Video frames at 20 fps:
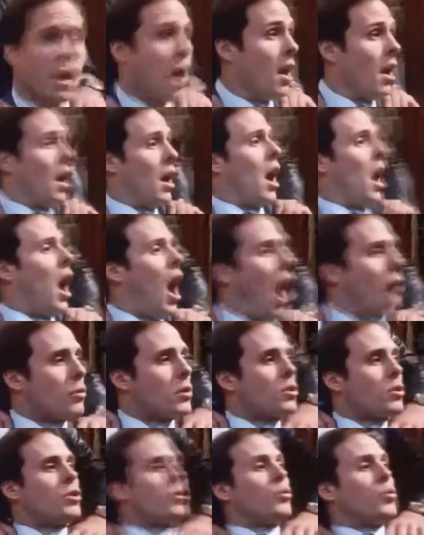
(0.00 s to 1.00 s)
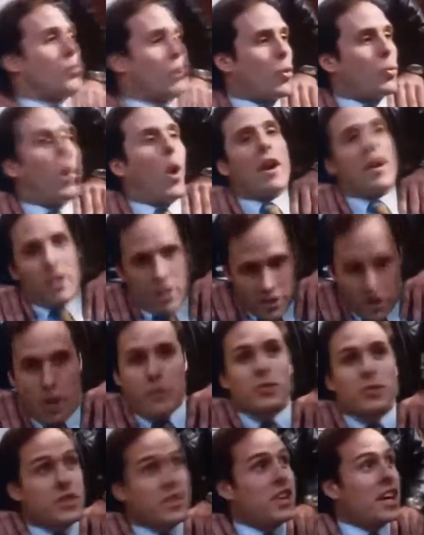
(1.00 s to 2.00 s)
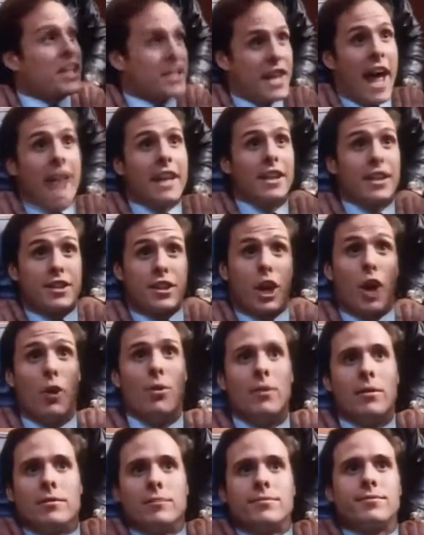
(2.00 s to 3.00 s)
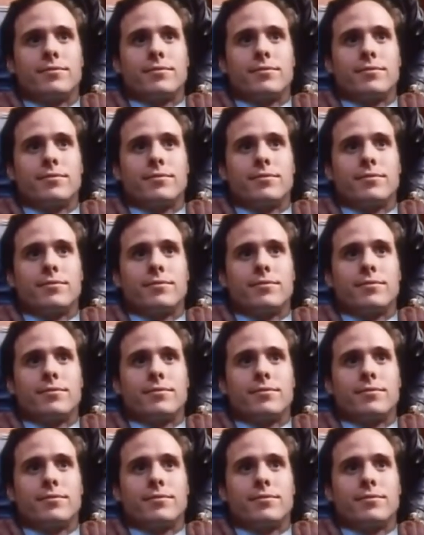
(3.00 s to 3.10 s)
With pleasure. Uh, what? Uh, 692?